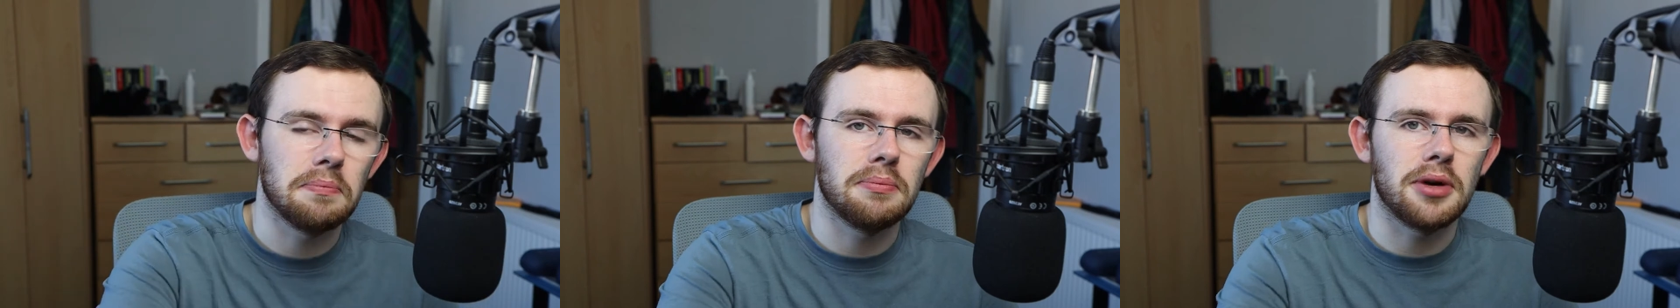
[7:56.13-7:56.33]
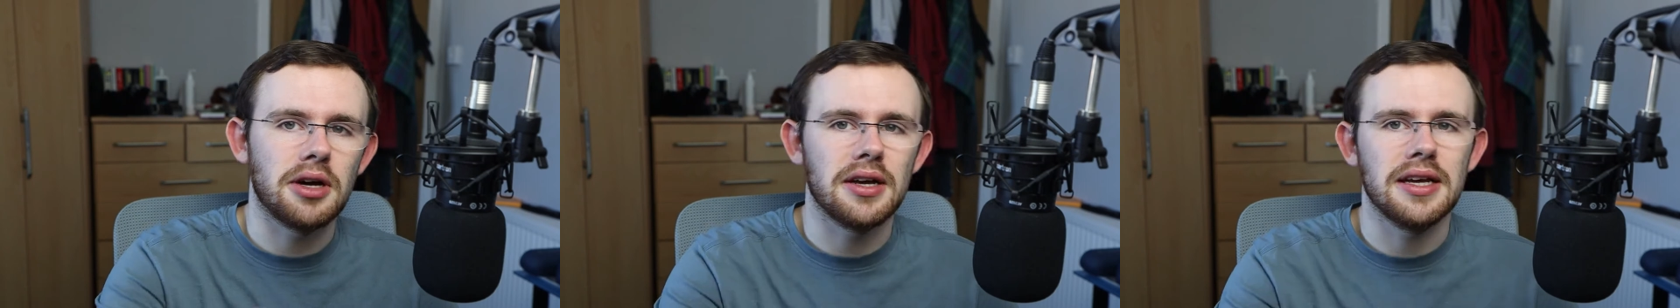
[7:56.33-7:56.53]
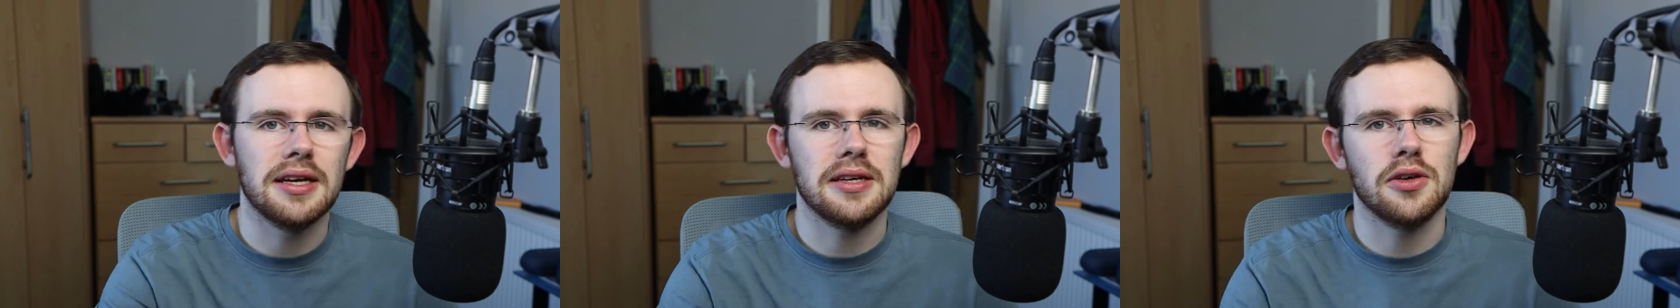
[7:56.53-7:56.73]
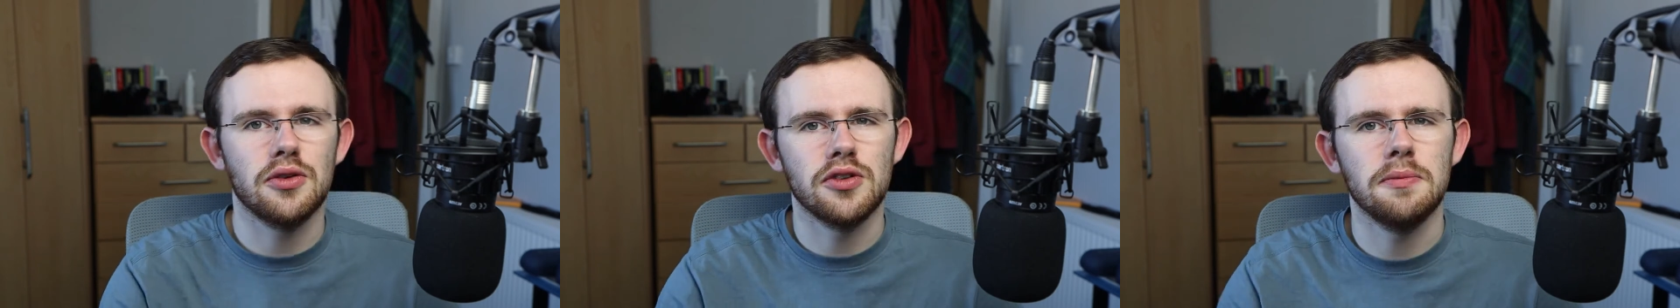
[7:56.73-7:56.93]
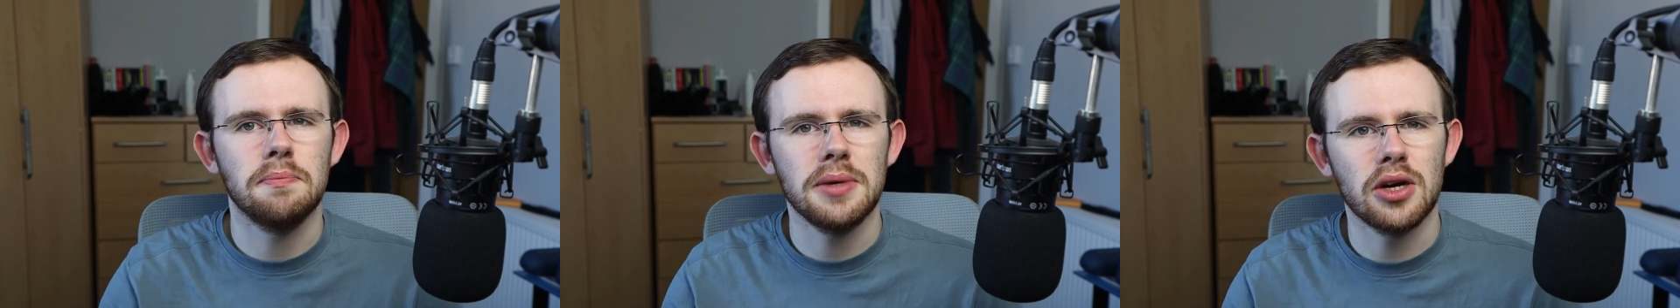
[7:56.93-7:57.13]
but it
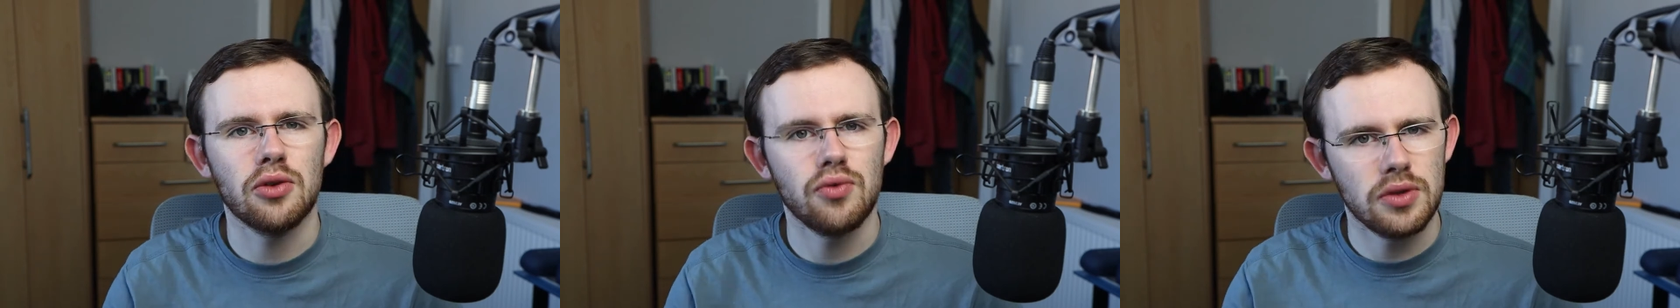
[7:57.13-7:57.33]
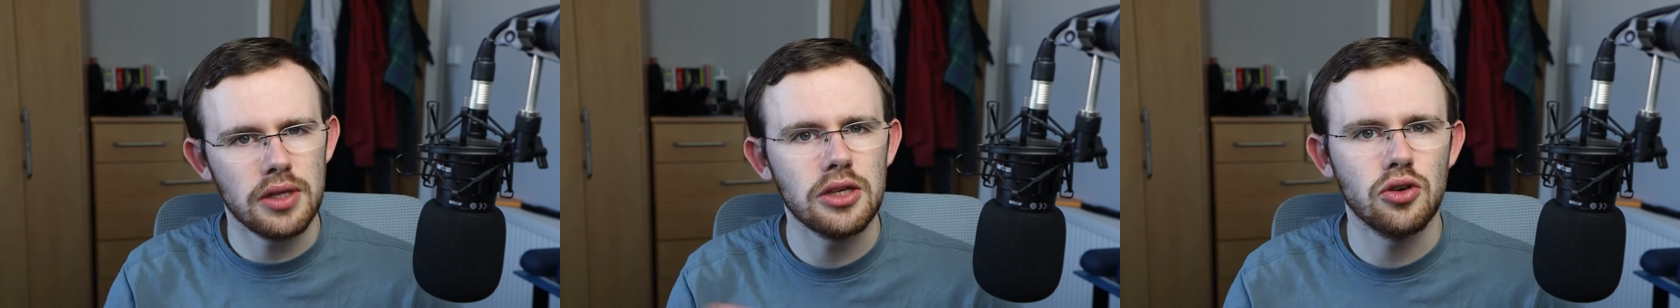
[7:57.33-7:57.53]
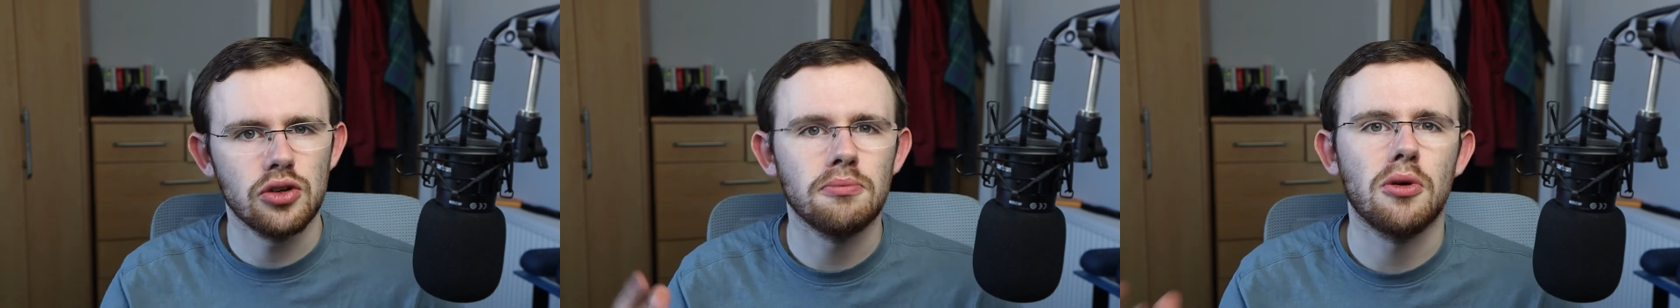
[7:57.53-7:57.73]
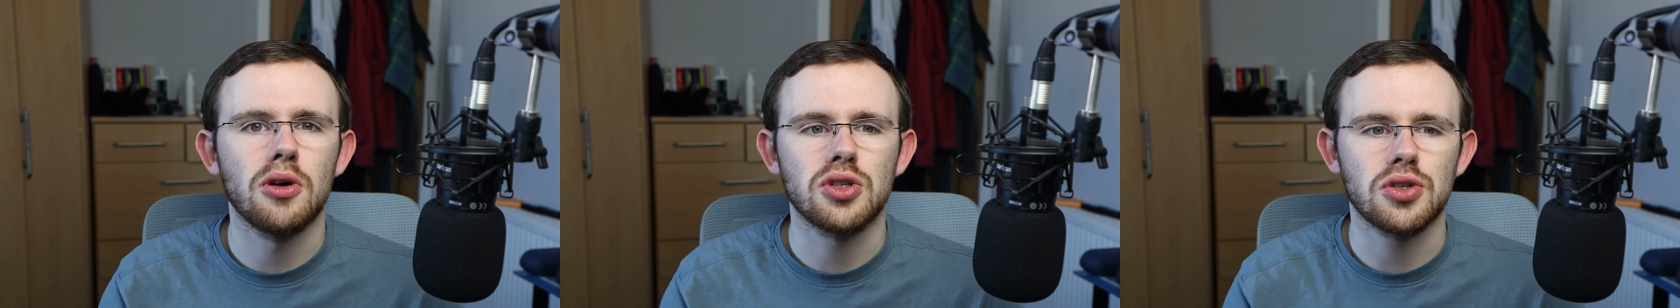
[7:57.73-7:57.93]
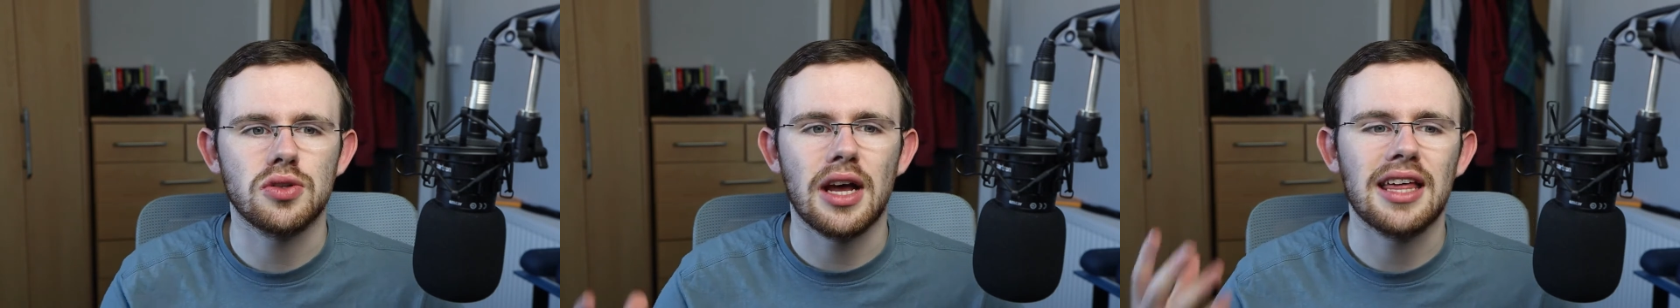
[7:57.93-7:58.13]
could have been a really good
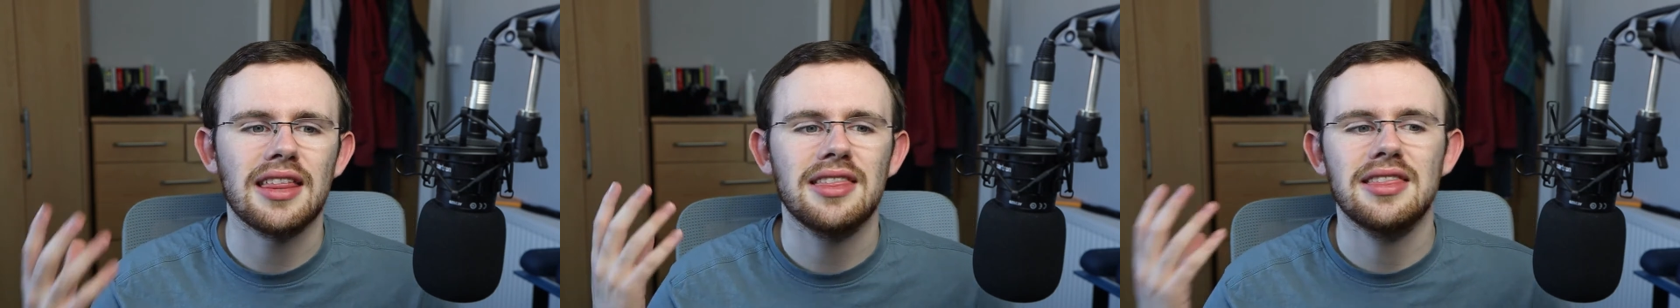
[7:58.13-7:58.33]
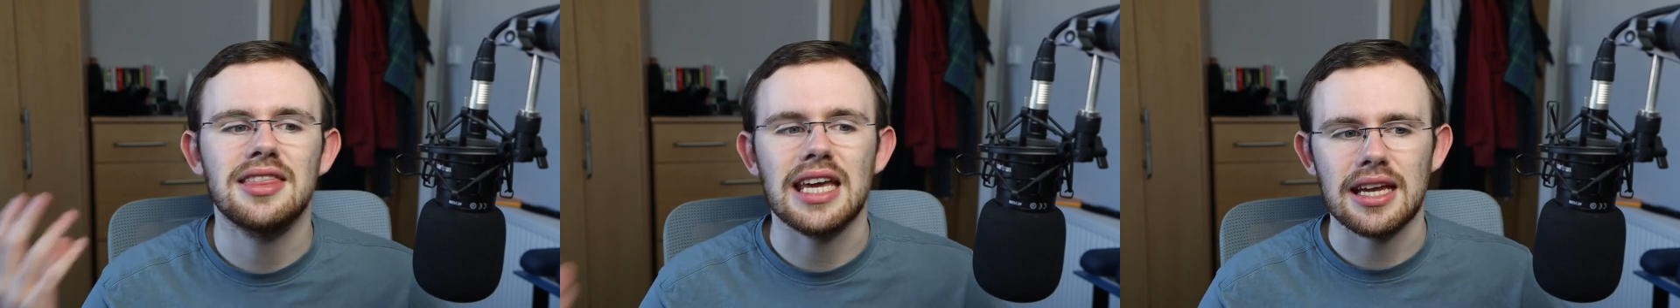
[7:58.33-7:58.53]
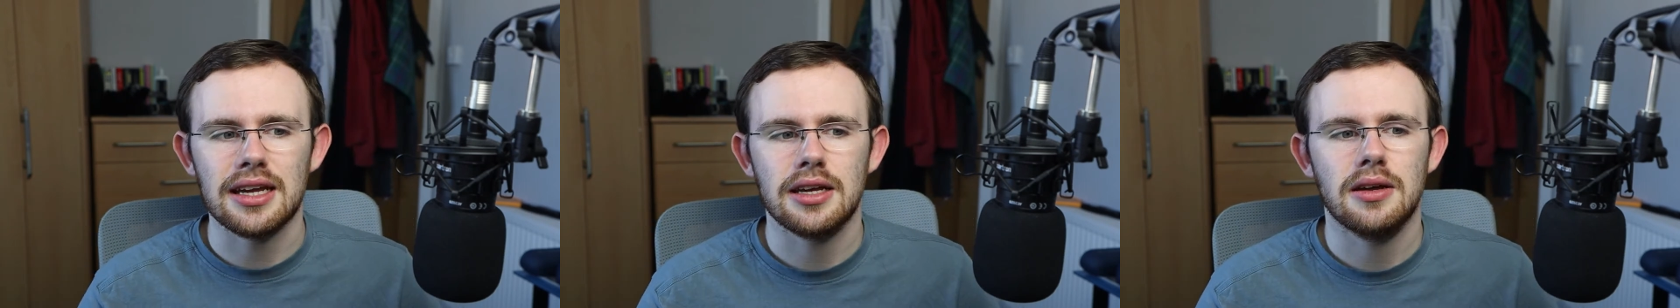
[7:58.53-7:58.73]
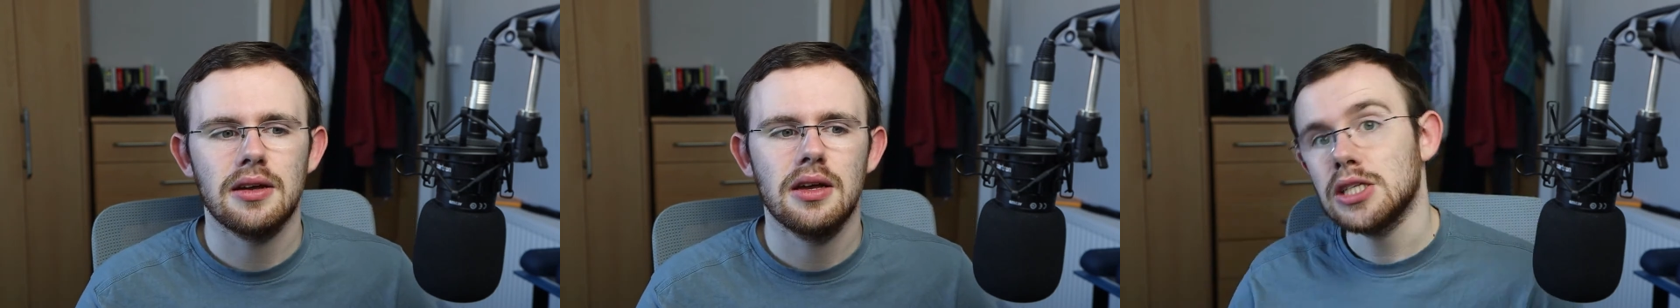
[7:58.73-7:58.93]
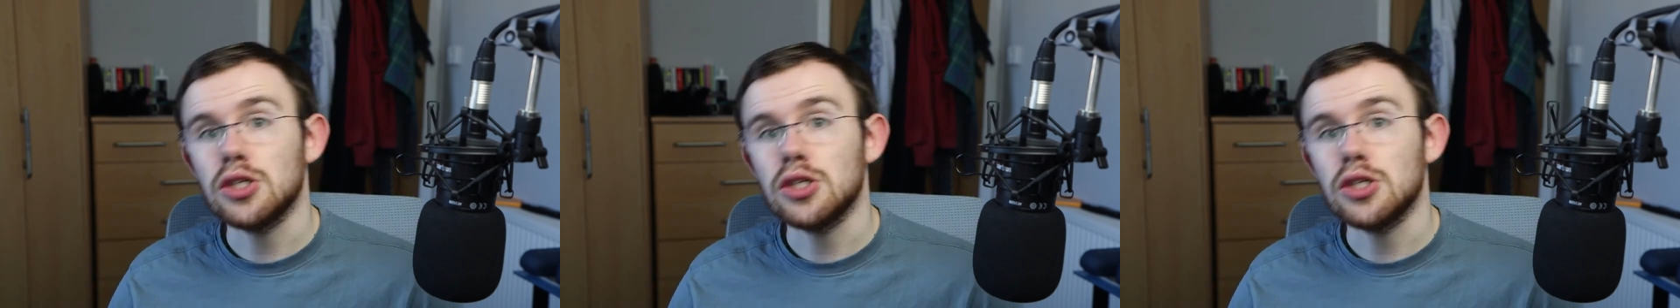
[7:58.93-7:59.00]
module, I think.